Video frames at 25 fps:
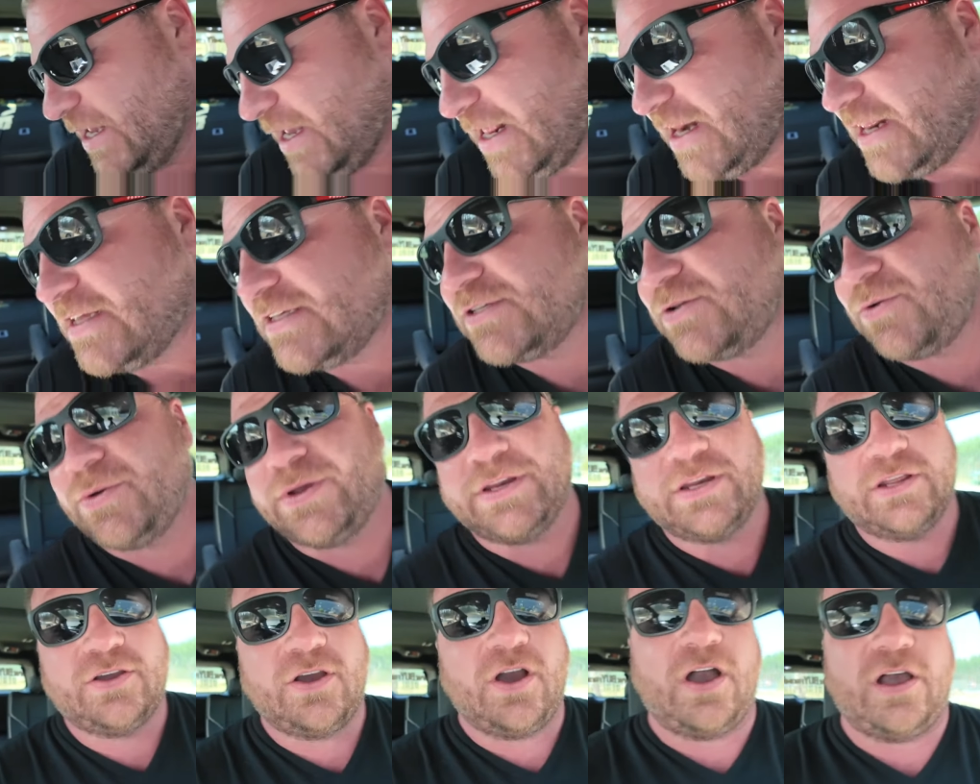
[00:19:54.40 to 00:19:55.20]
it is
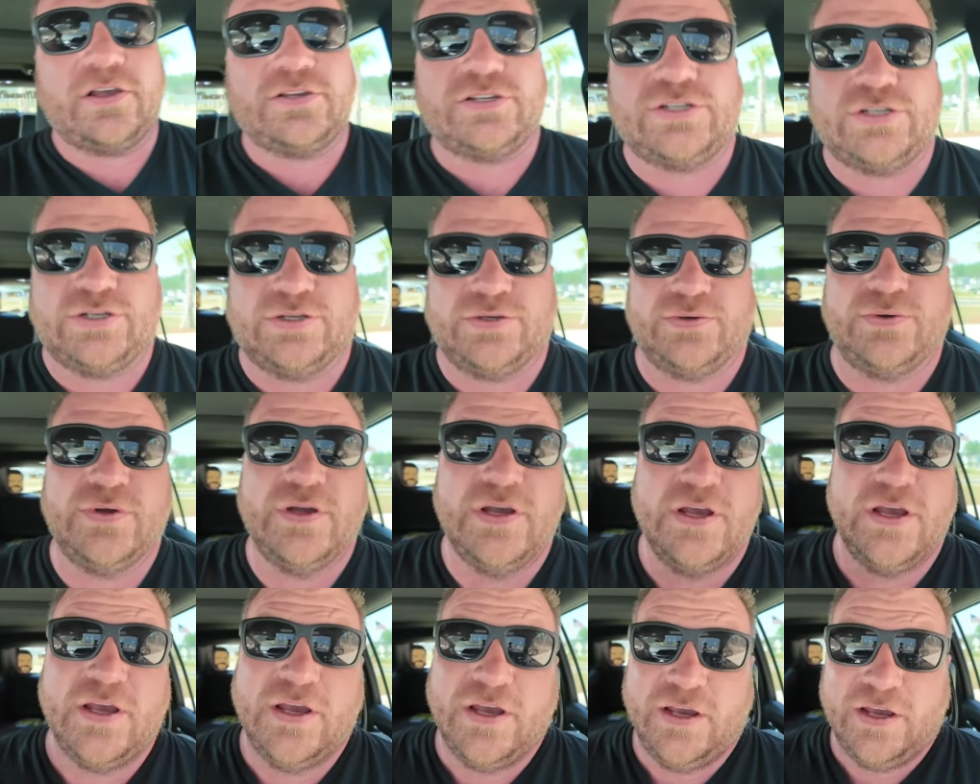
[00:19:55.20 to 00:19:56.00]
going to cost you
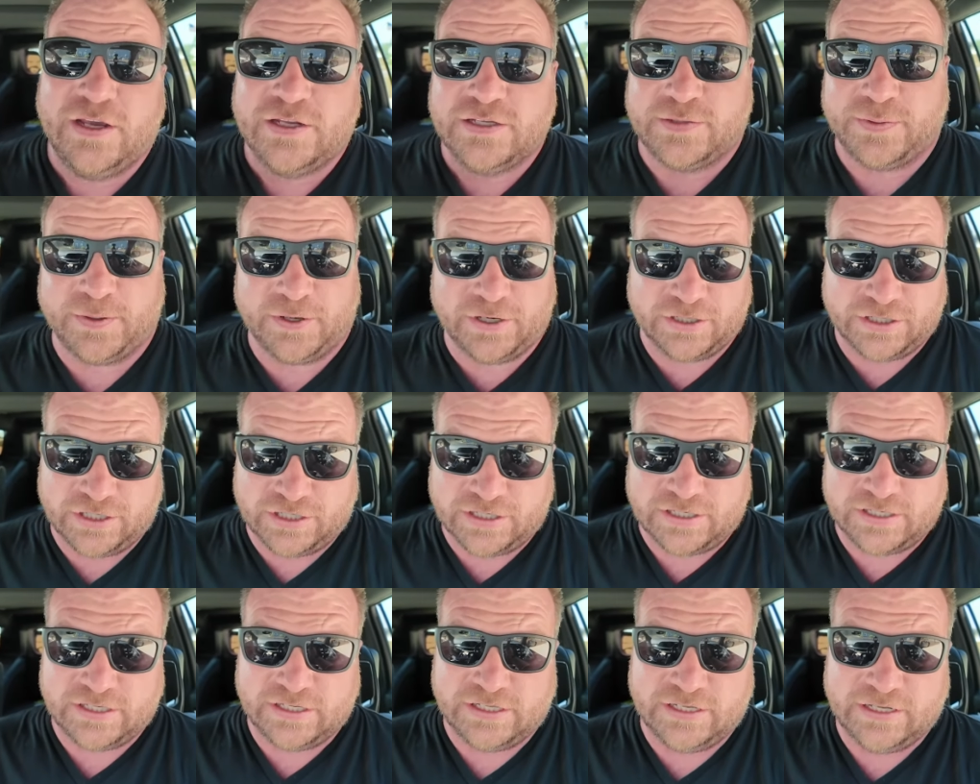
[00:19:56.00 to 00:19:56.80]
to
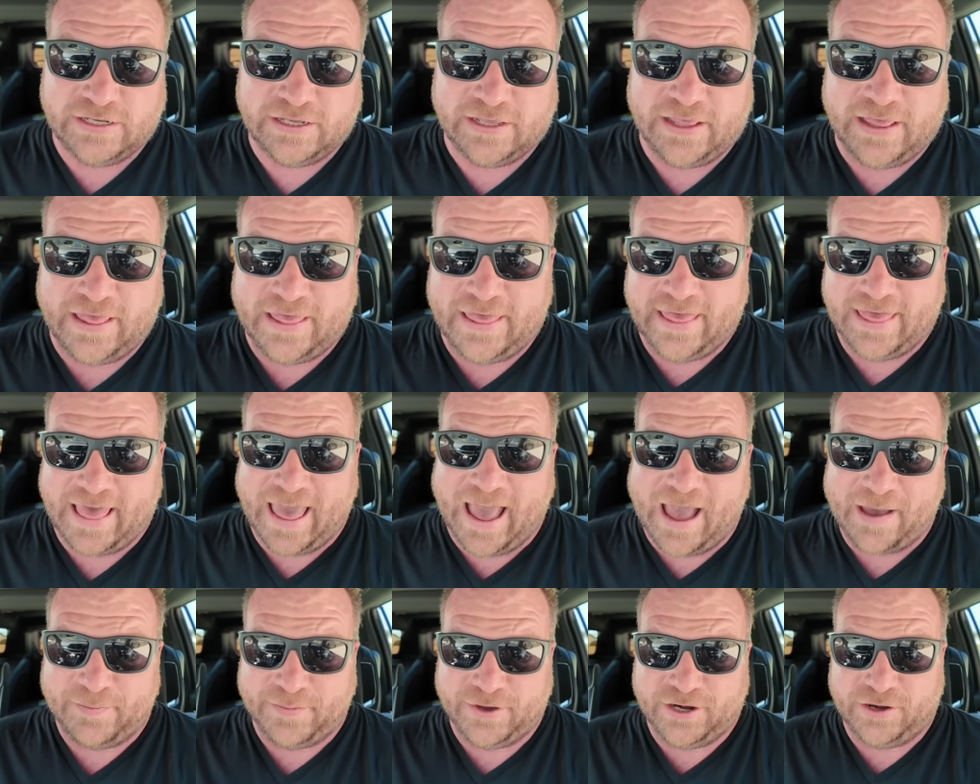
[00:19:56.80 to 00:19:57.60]
purchase
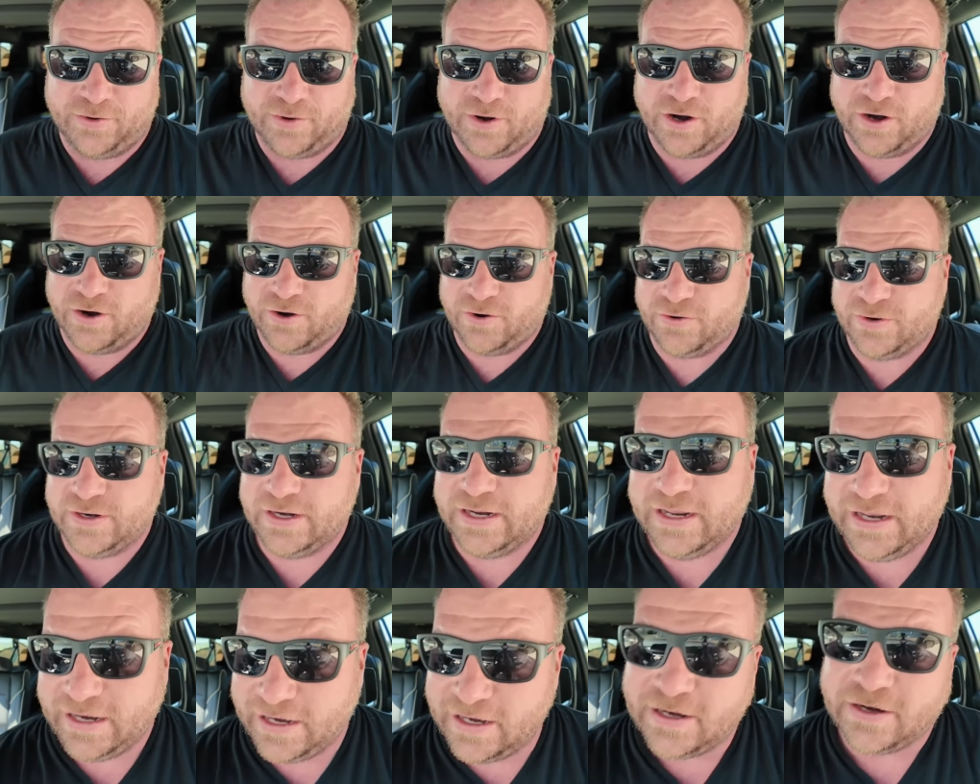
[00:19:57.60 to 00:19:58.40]
that Monroe
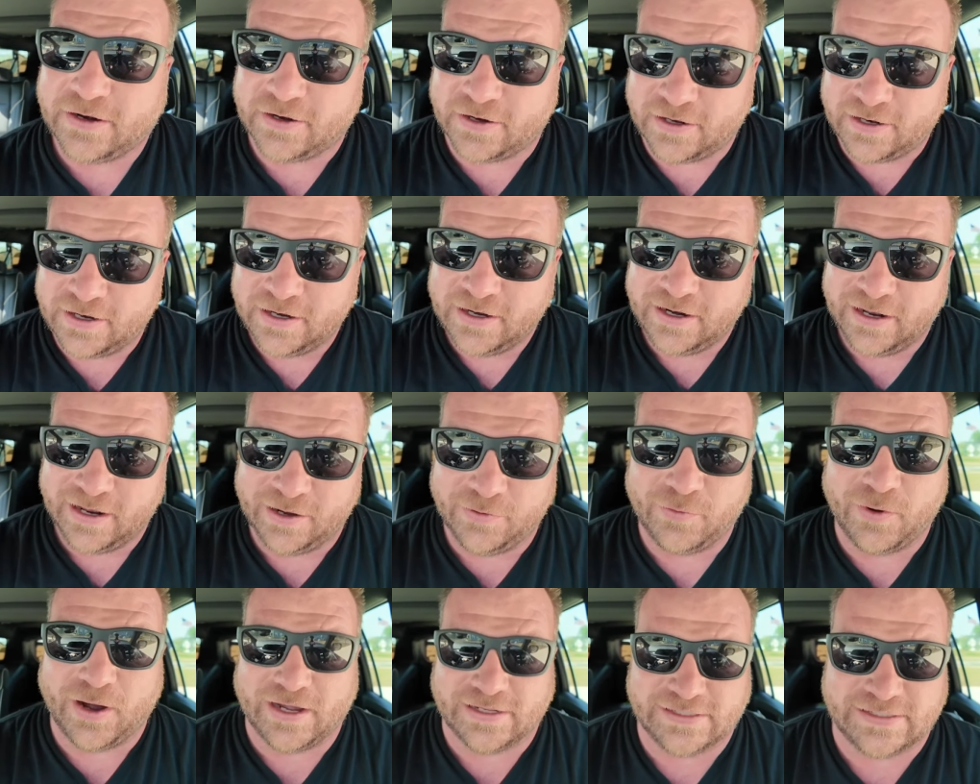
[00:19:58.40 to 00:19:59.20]
here
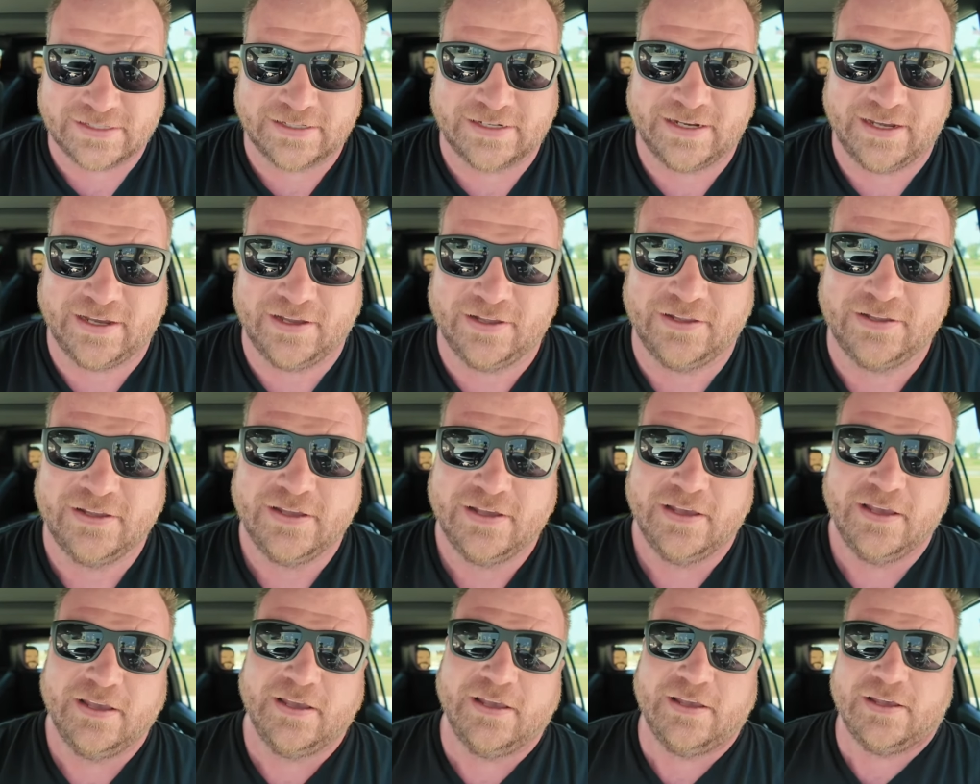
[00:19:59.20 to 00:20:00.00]
in Watson Hill.
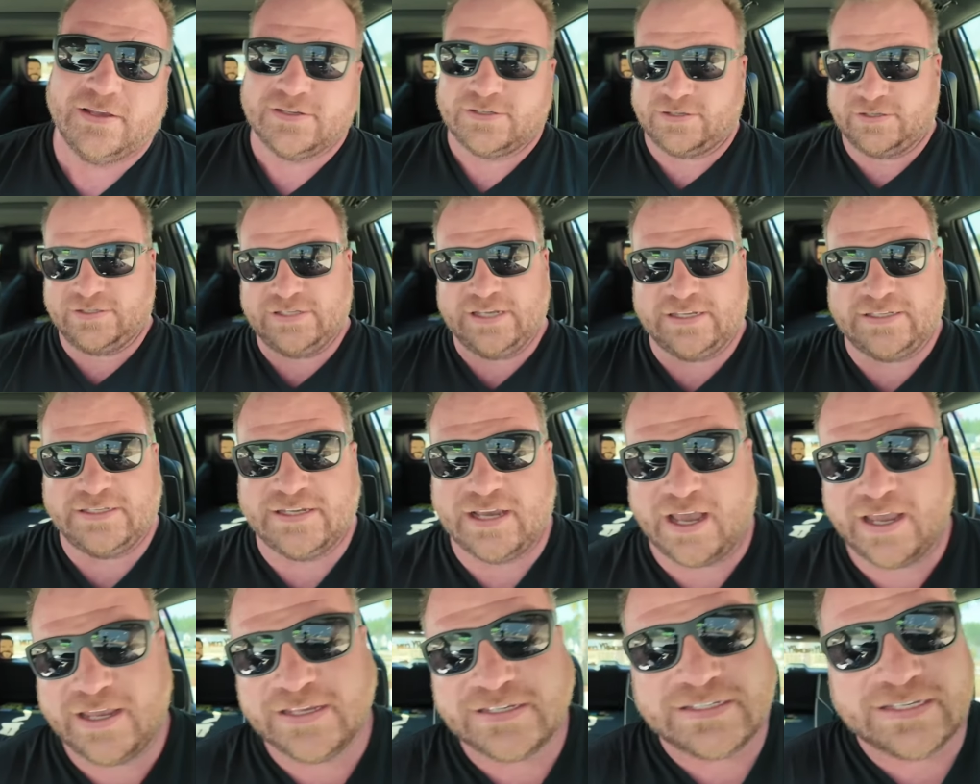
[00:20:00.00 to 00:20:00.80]
So sit
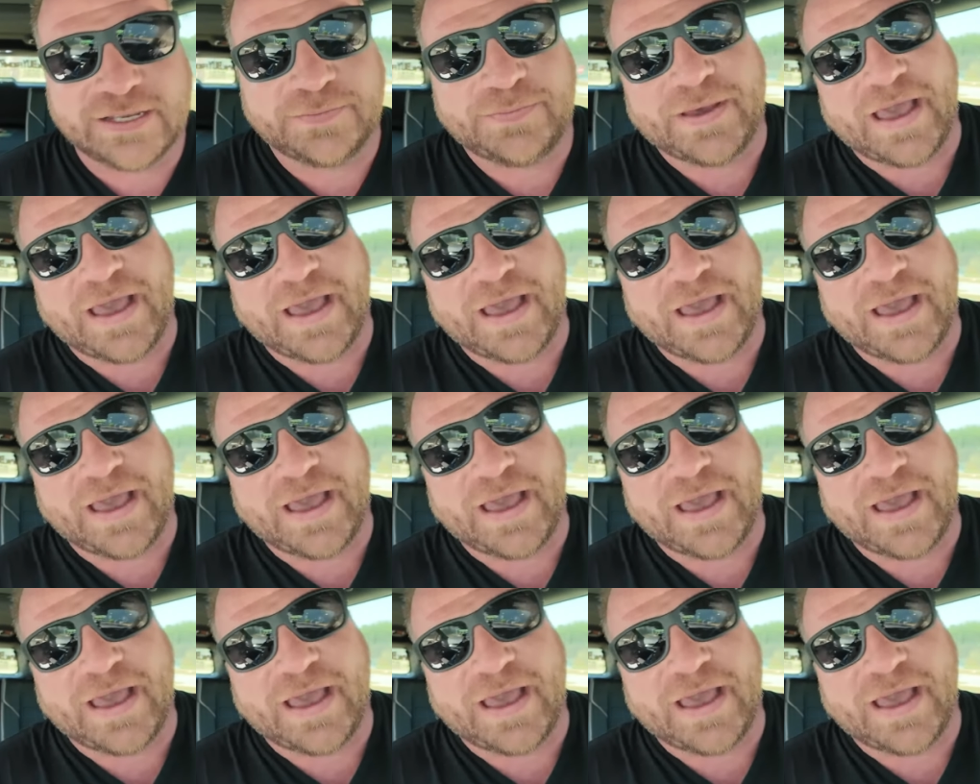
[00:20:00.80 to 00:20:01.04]
tight, sit